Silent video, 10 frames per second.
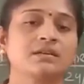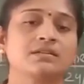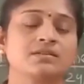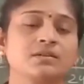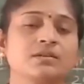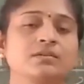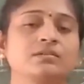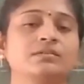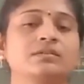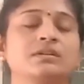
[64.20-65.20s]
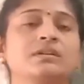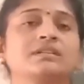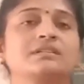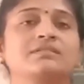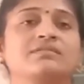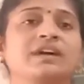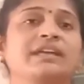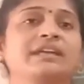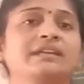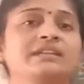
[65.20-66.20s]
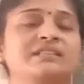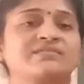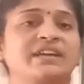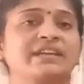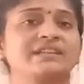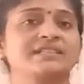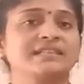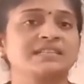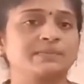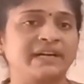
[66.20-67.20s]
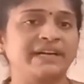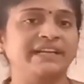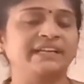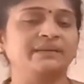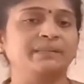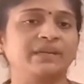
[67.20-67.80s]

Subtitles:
So, why this virus is spreading?